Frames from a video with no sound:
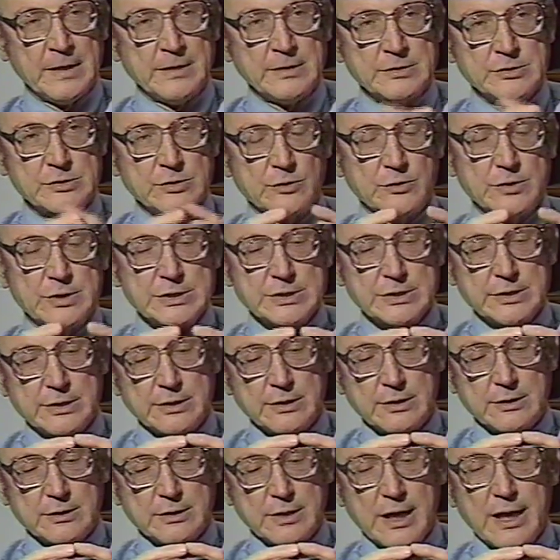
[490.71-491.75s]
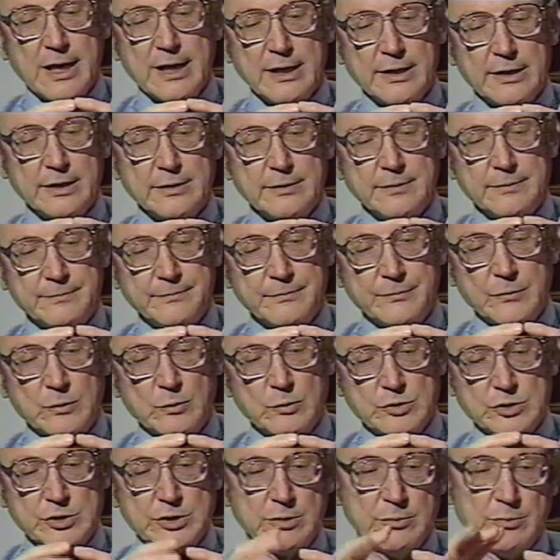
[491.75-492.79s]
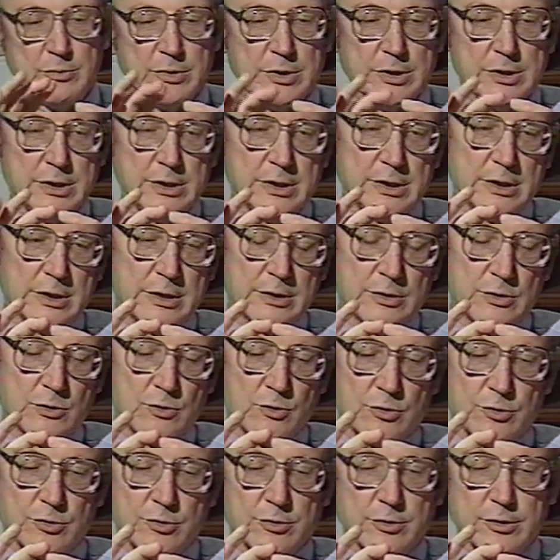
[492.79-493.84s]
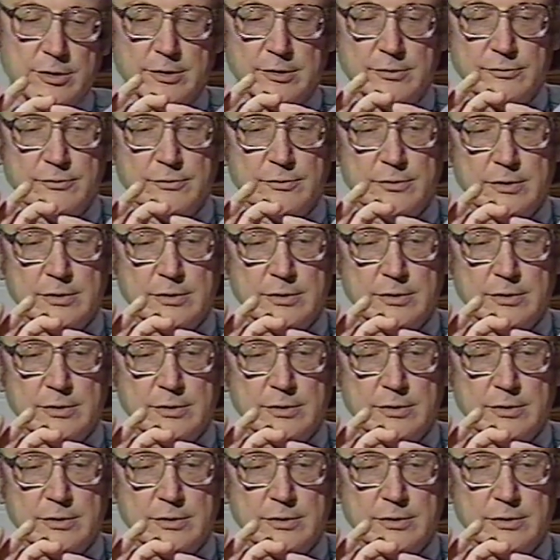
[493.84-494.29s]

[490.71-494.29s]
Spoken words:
So this little islet, which can be on the order of